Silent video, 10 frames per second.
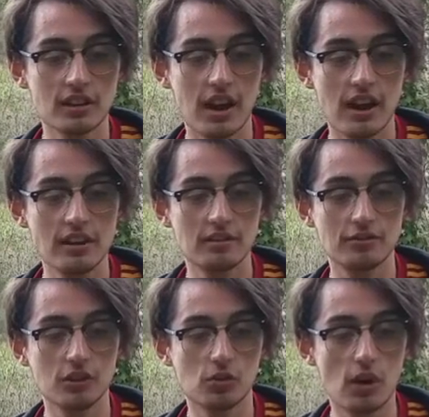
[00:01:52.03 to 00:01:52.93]
I didn't
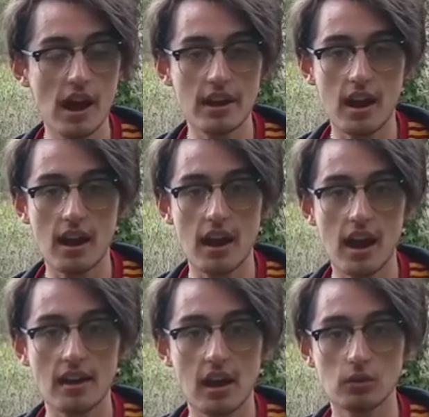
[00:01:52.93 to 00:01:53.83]
feel right.
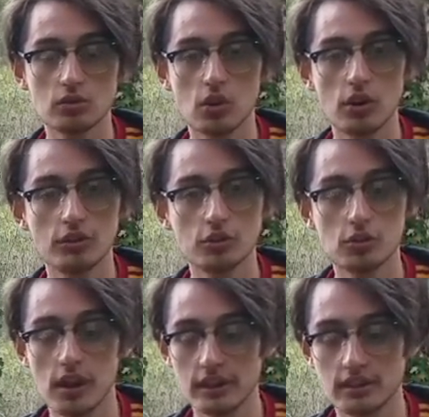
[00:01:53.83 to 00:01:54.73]
I was going through
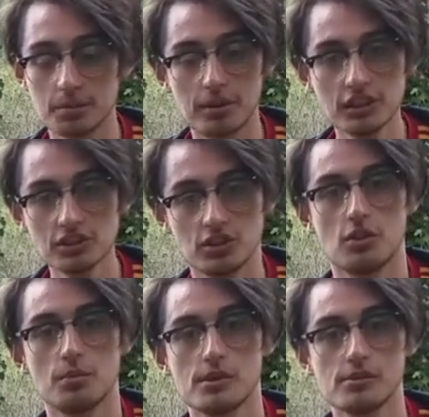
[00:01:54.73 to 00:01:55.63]
like depression almost.